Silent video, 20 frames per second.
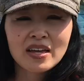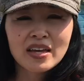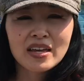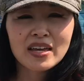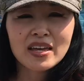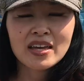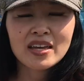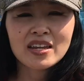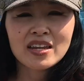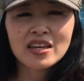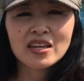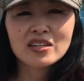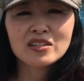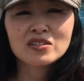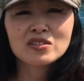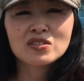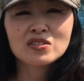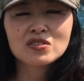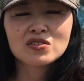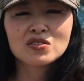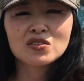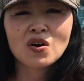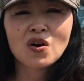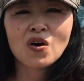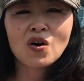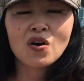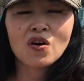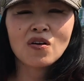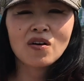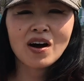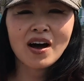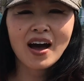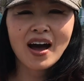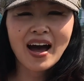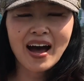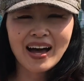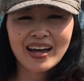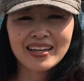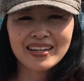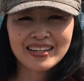It is so
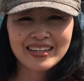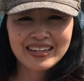hot.